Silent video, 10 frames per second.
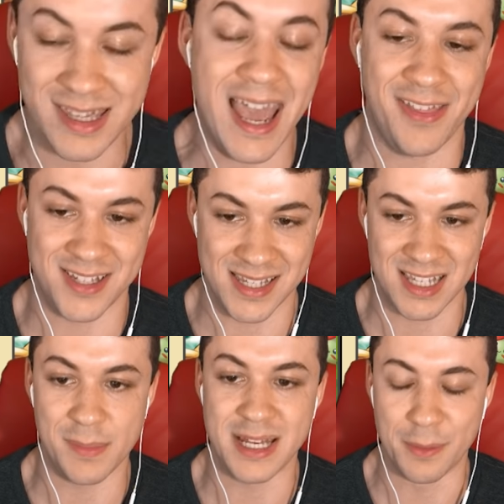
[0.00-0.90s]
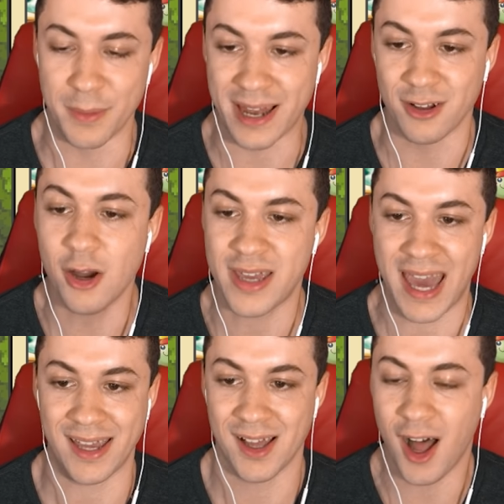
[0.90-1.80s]
Yeah, this is gonna be double battle,
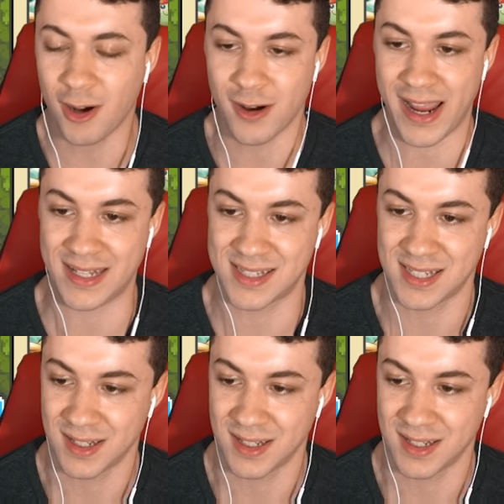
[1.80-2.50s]
okay. Alright.